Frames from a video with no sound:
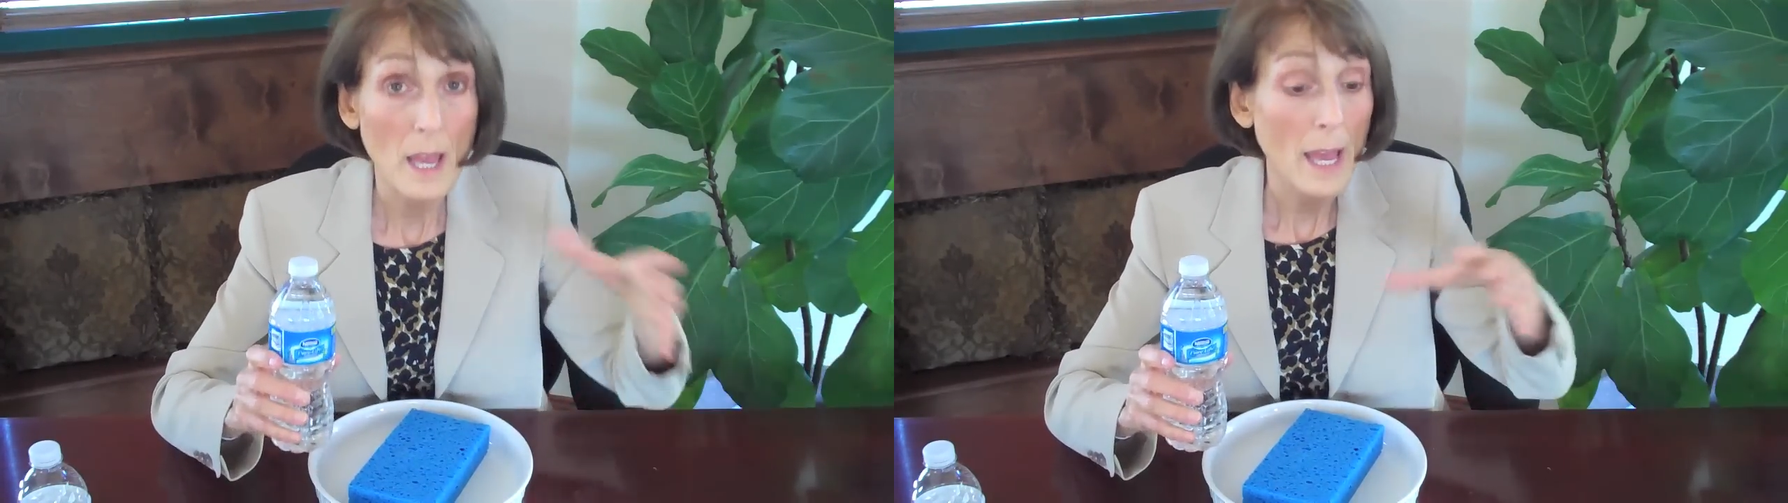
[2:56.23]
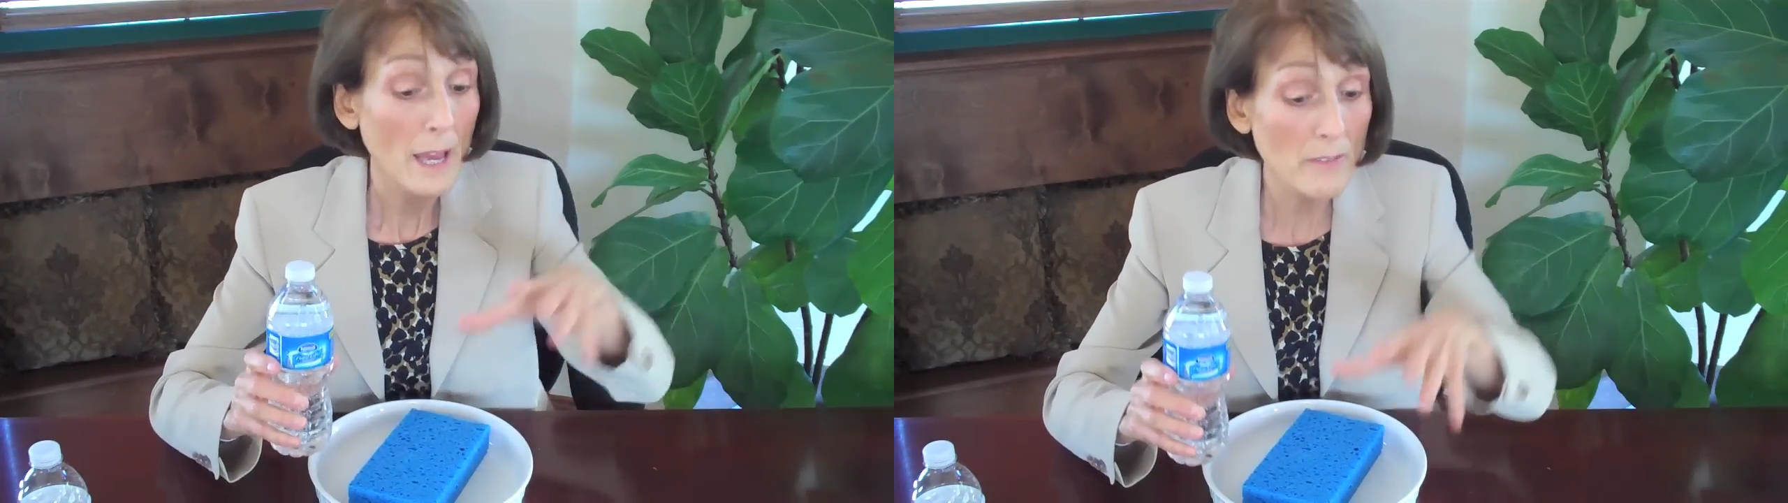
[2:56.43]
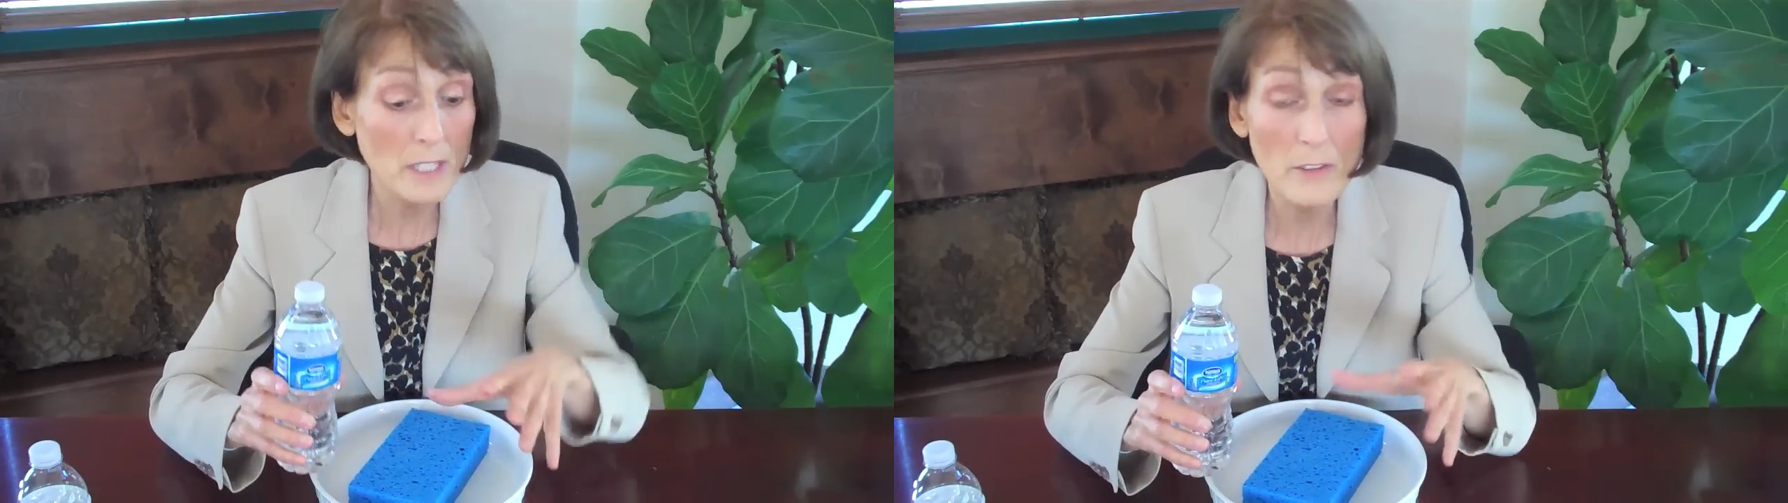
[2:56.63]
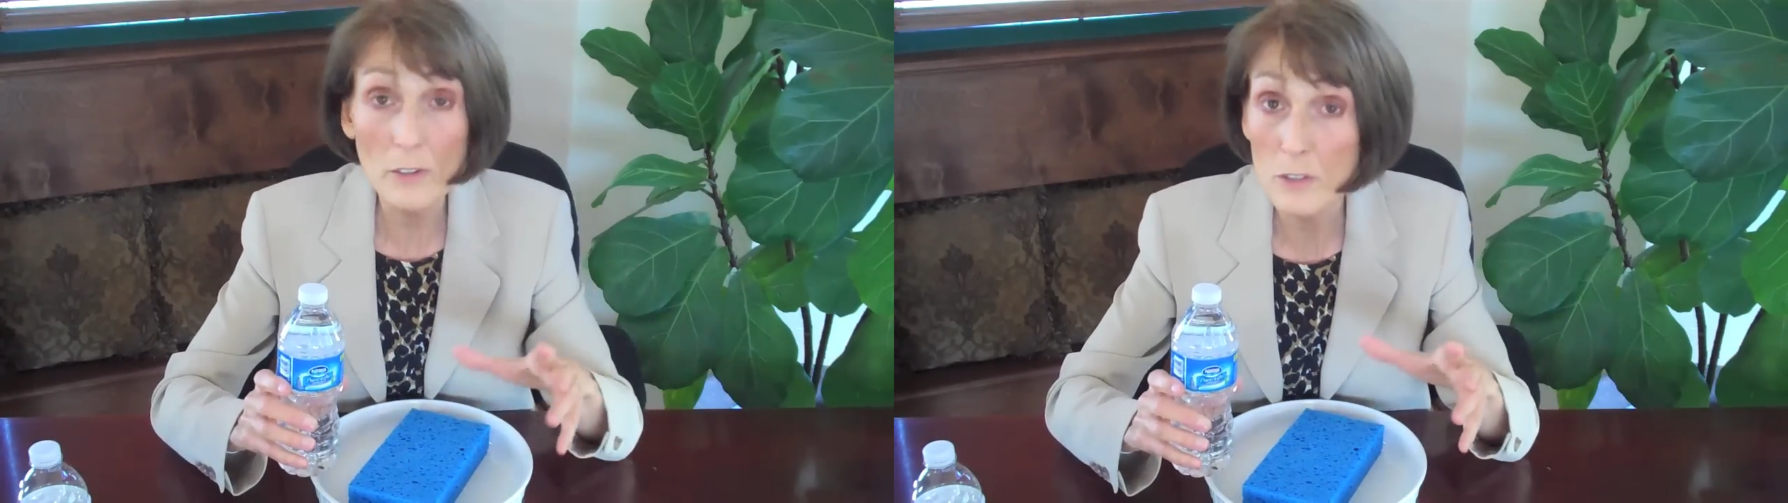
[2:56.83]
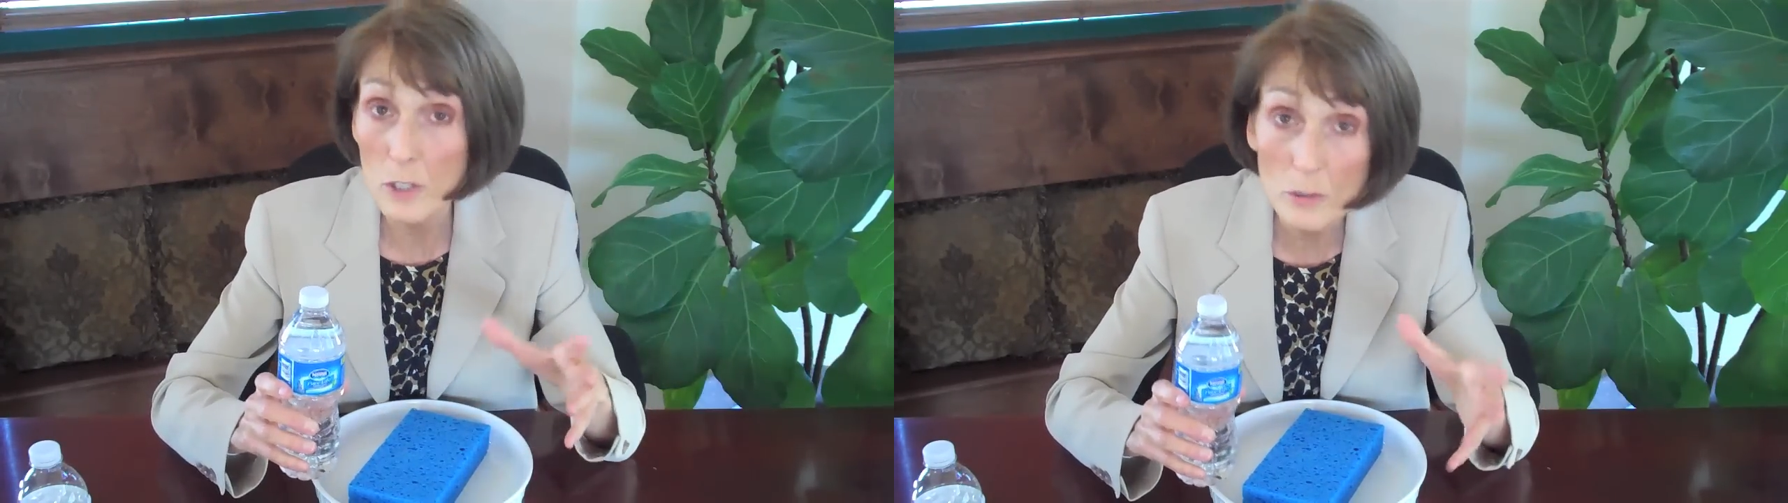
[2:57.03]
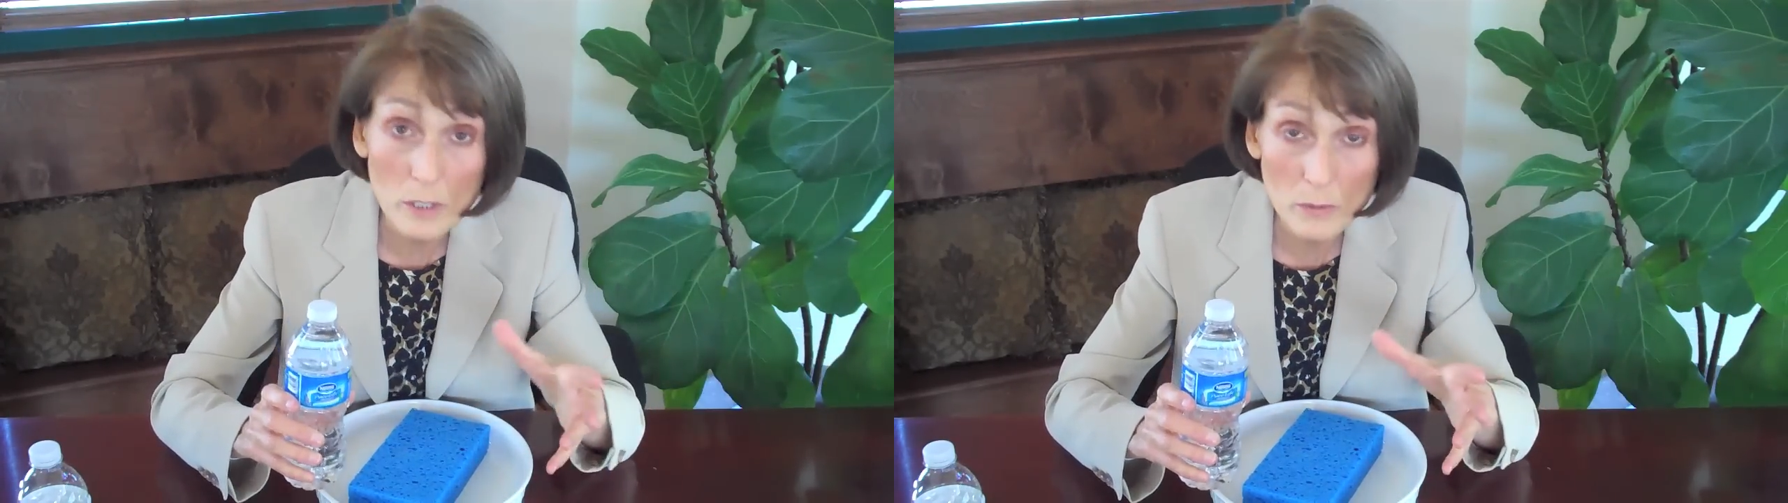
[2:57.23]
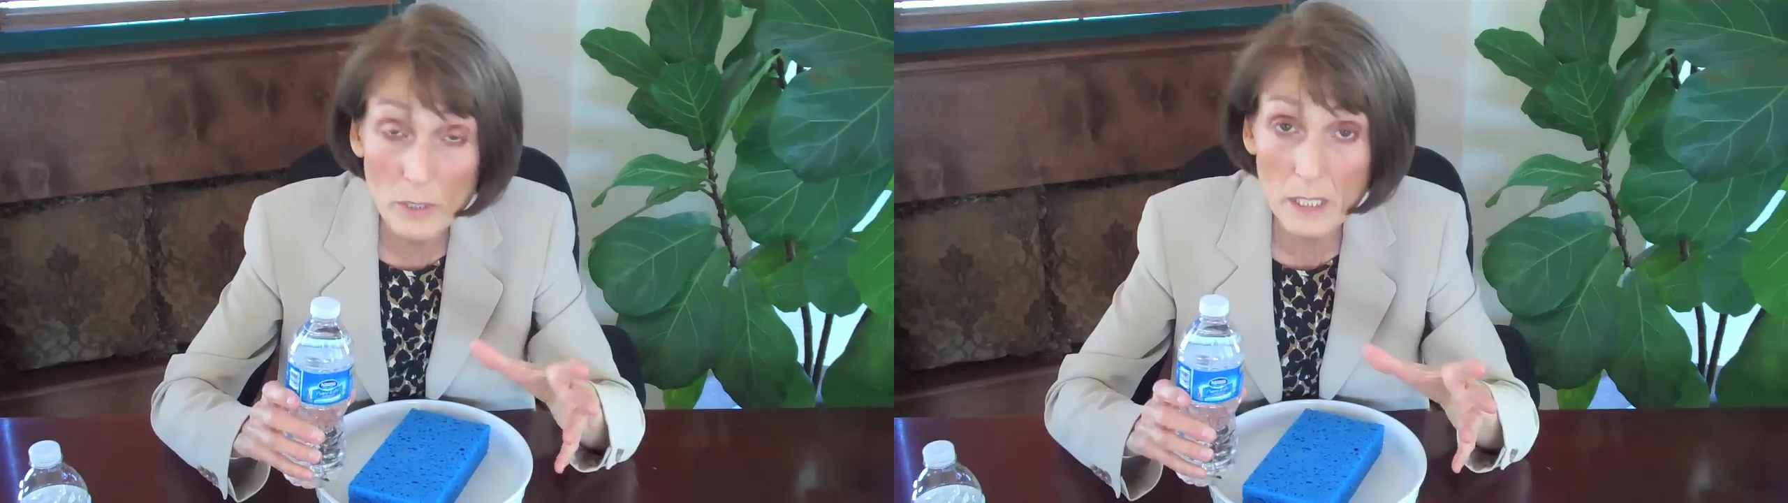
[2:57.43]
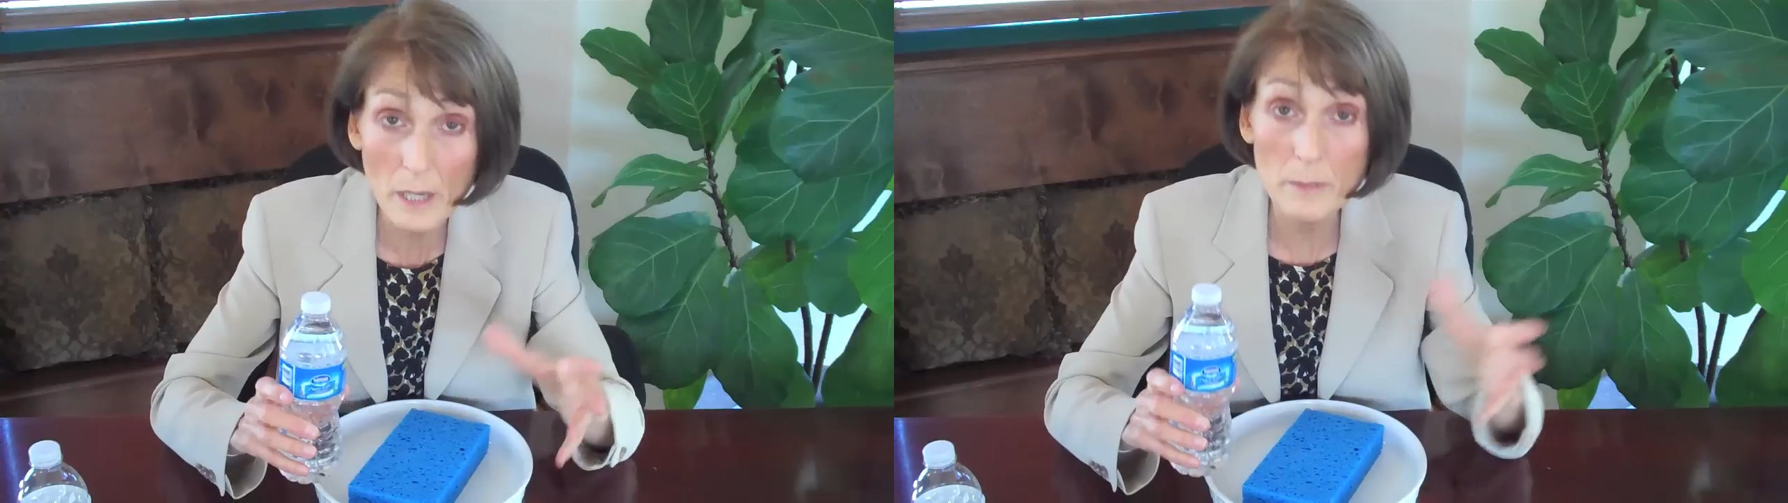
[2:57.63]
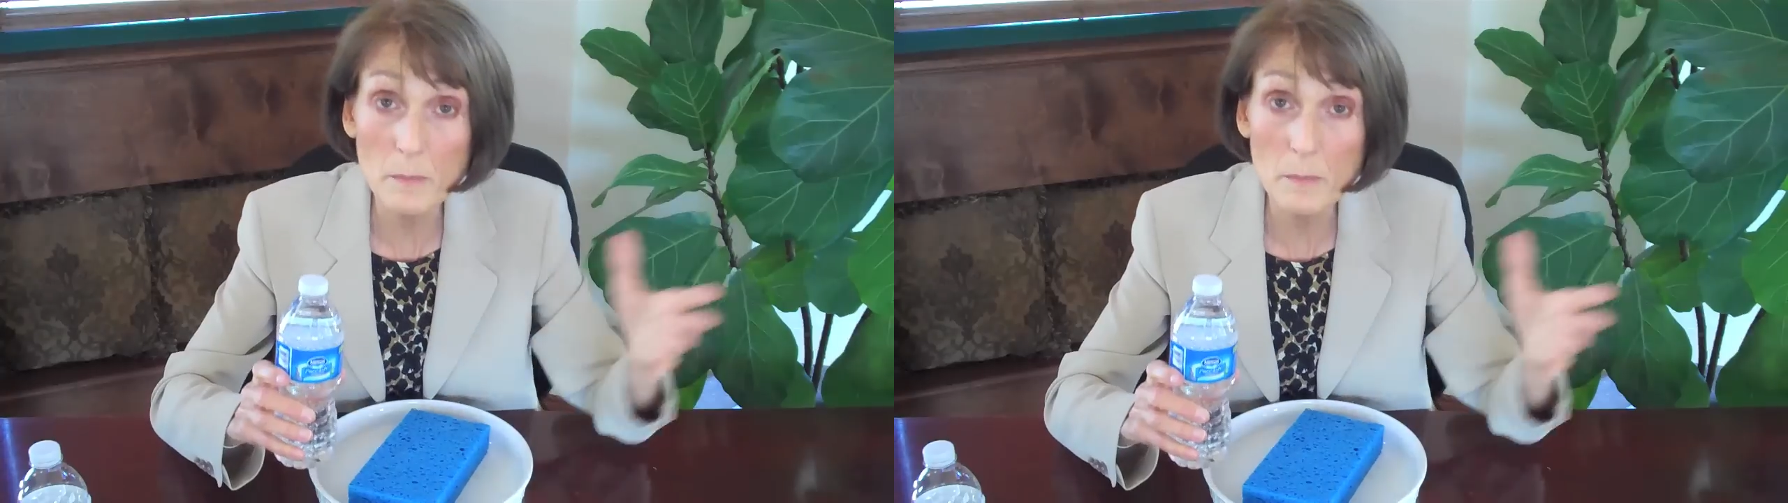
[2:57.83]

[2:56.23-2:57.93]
Have another 2 to 3 cups